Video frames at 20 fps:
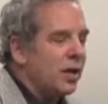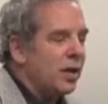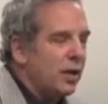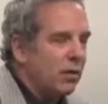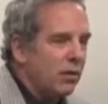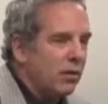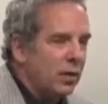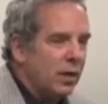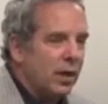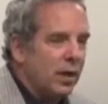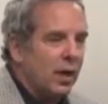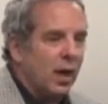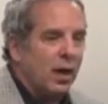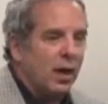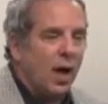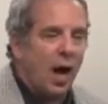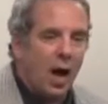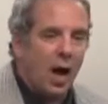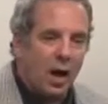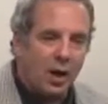literally a
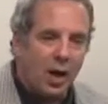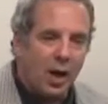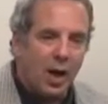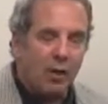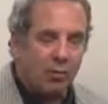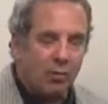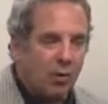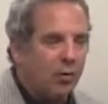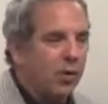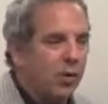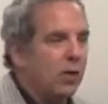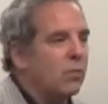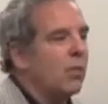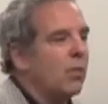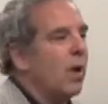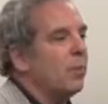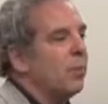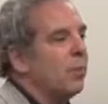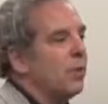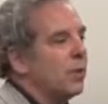concrete
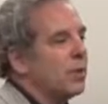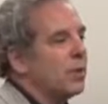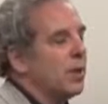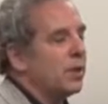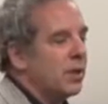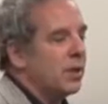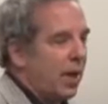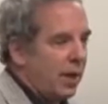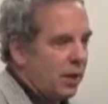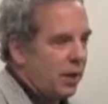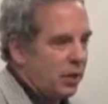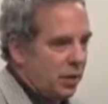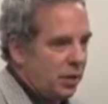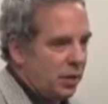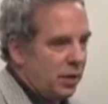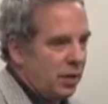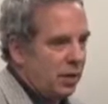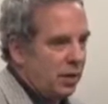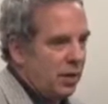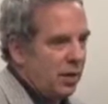
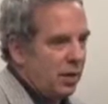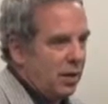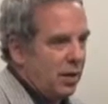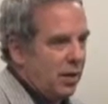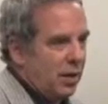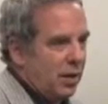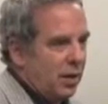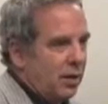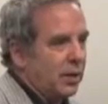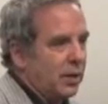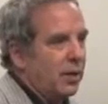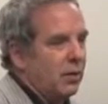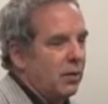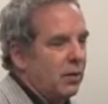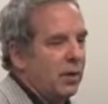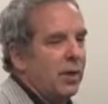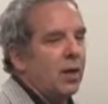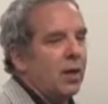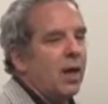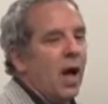representation,
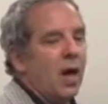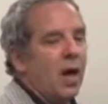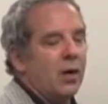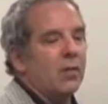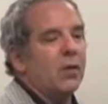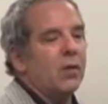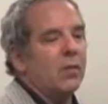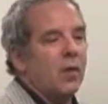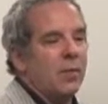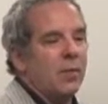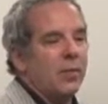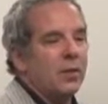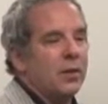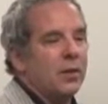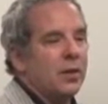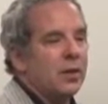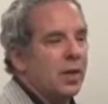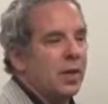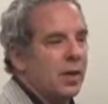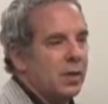literally a concrete
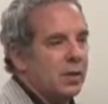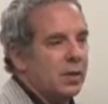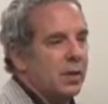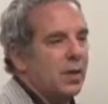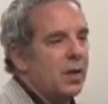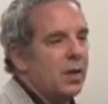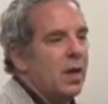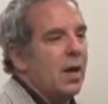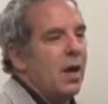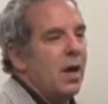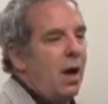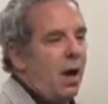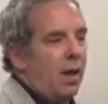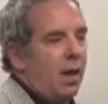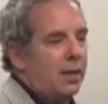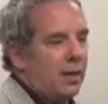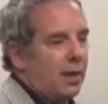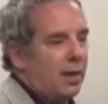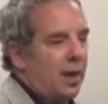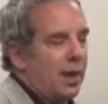representation
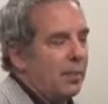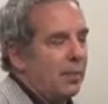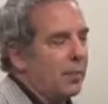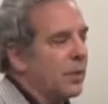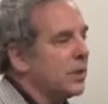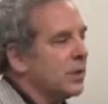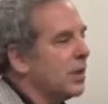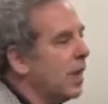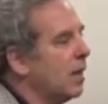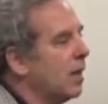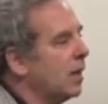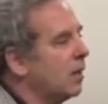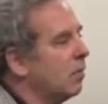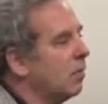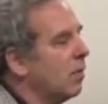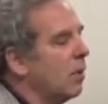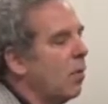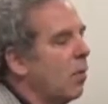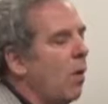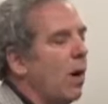on the campus. And it
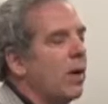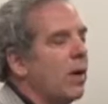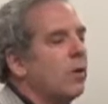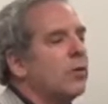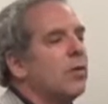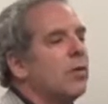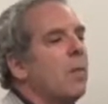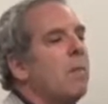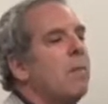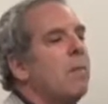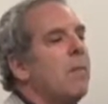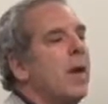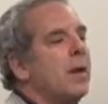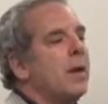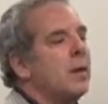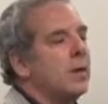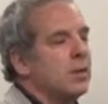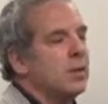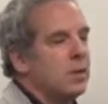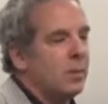required a
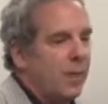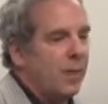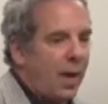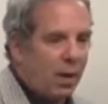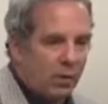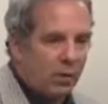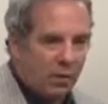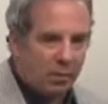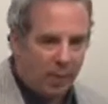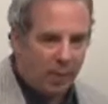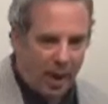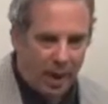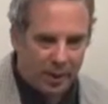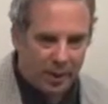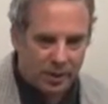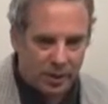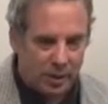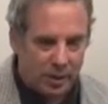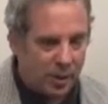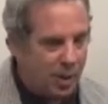tremendous amount of
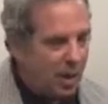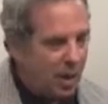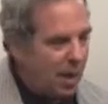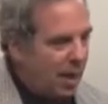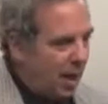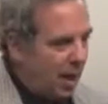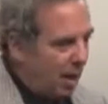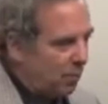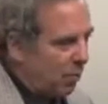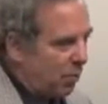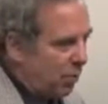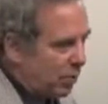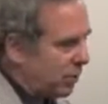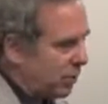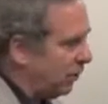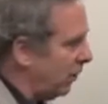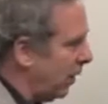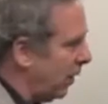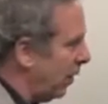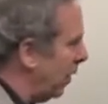passion and
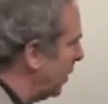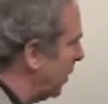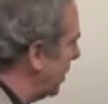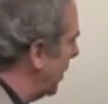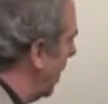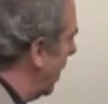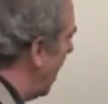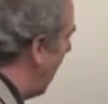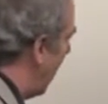perseverance.